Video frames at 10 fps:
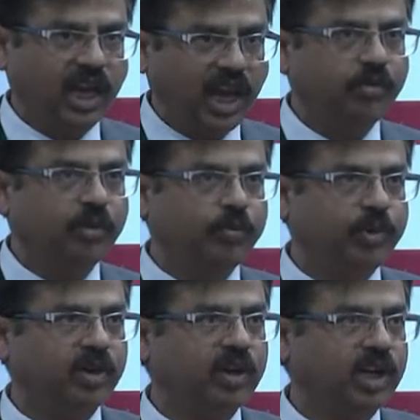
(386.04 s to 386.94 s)
have a
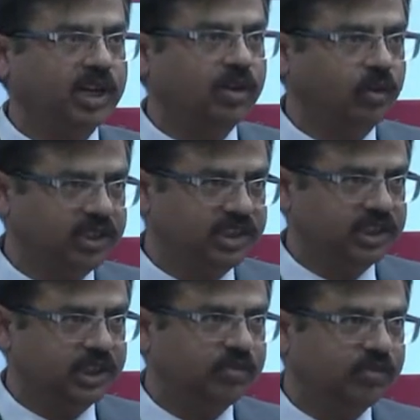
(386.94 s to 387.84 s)
particular
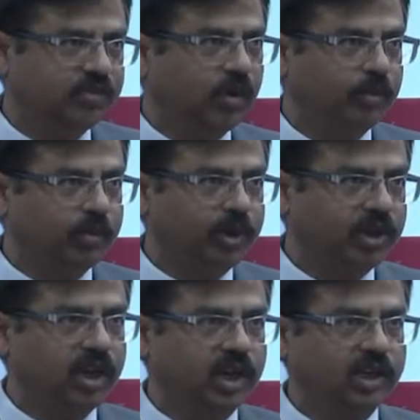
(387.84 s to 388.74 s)
origin from a
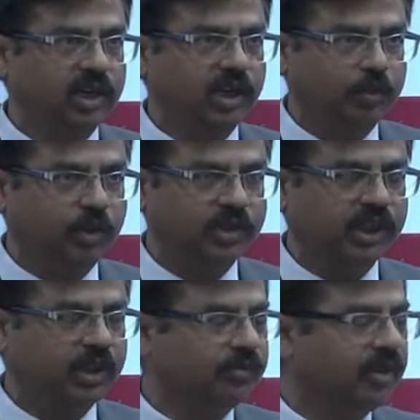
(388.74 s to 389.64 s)
particular
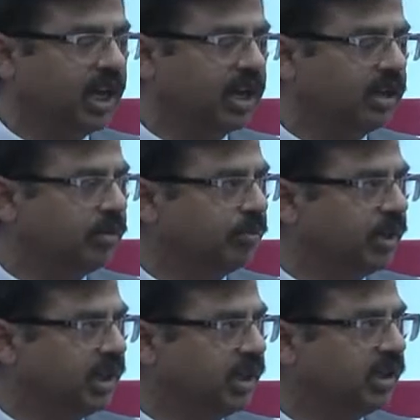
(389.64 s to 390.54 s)
deposit if they are
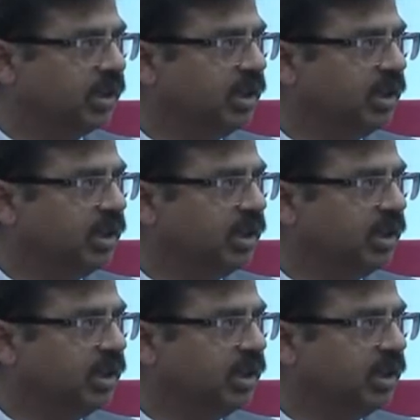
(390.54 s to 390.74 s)
present.